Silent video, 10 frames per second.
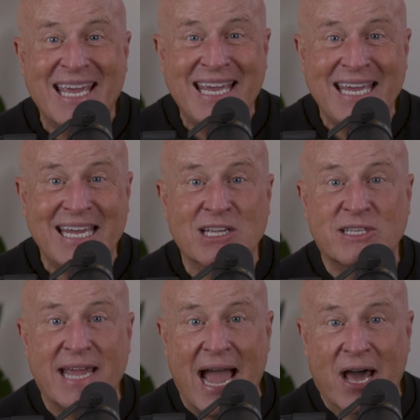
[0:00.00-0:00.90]
He
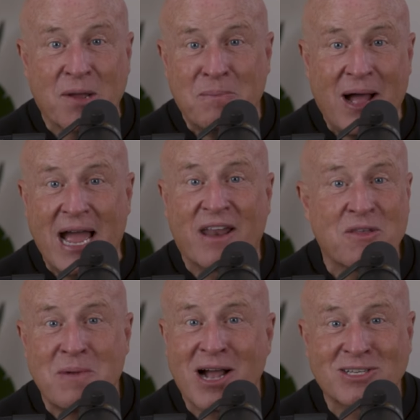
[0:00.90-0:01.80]
is the
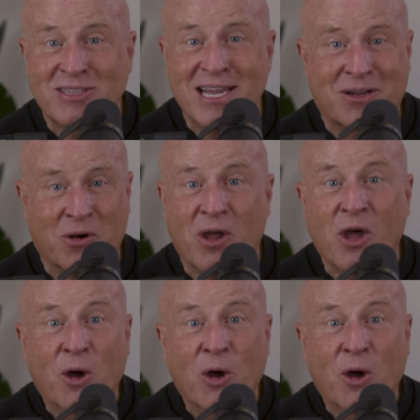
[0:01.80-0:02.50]
out-of-the-box thinker